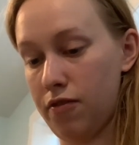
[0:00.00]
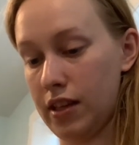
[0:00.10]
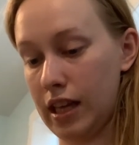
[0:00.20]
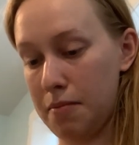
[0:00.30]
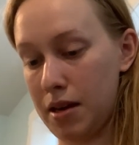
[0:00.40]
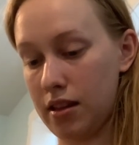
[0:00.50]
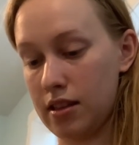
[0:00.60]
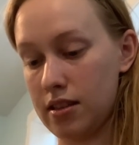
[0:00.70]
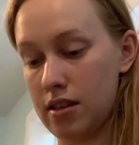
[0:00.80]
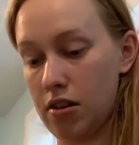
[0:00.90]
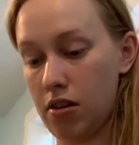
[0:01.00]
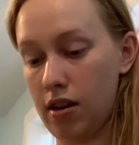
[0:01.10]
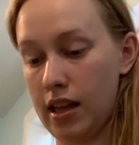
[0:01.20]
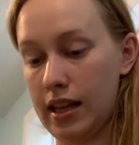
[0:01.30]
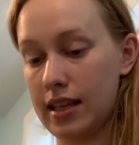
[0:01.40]
that I made this year,
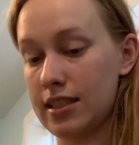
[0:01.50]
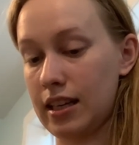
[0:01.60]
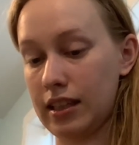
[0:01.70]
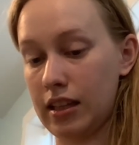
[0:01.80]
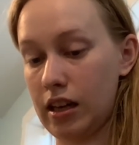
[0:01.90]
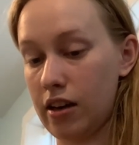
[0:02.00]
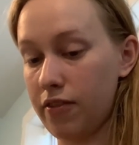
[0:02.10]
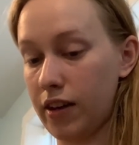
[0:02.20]
and that's not enough.